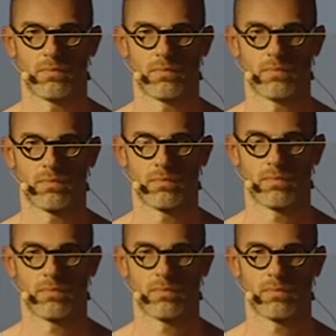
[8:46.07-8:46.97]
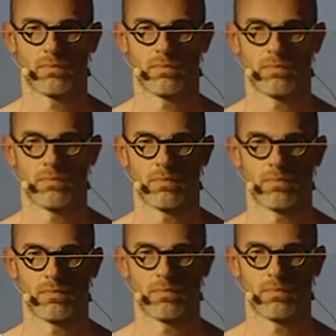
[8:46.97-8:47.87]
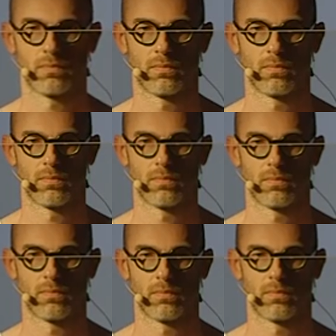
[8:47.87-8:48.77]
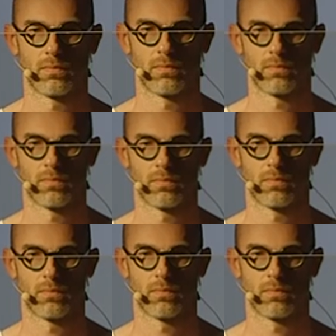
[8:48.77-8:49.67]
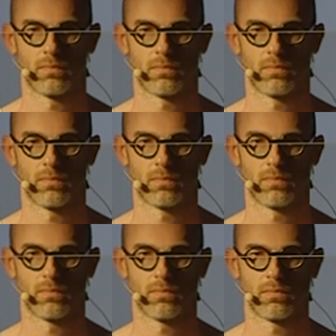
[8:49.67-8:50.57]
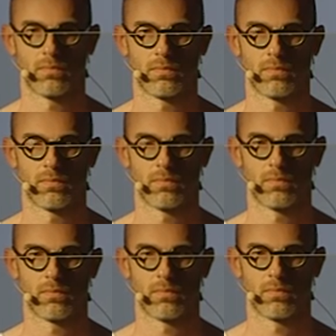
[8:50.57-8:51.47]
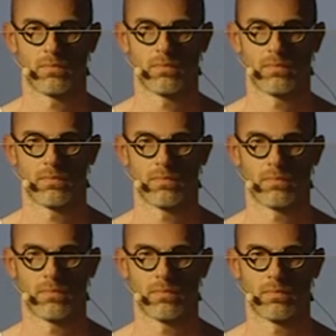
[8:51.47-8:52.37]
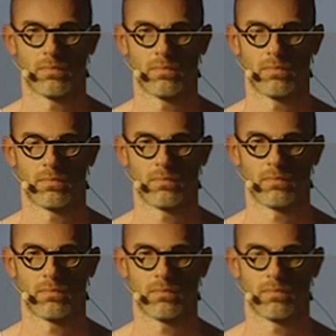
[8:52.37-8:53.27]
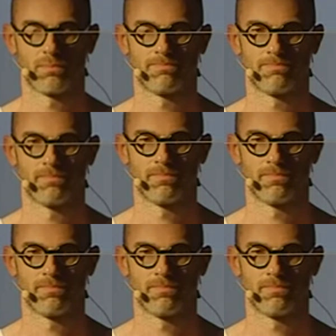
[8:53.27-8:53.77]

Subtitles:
[no speech]